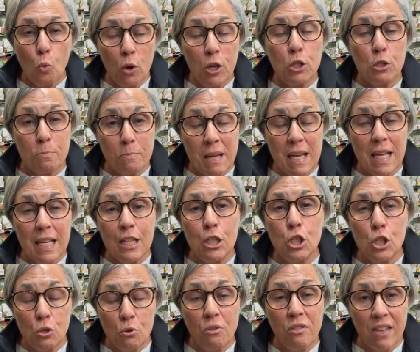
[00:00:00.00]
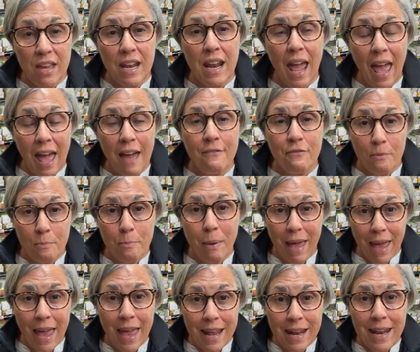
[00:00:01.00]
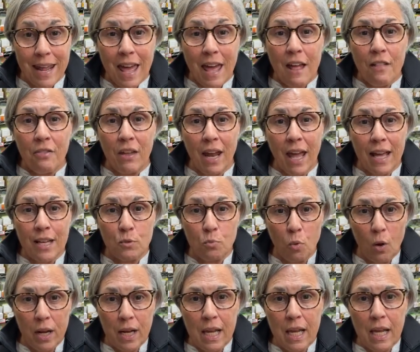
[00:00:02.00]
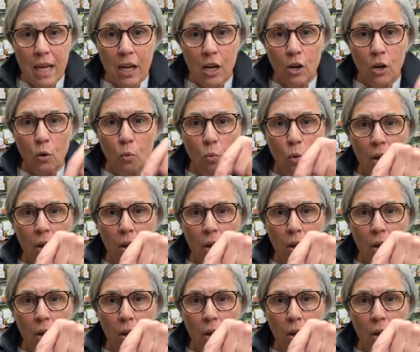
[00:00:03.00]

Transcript: which means you then have a bed that has one here,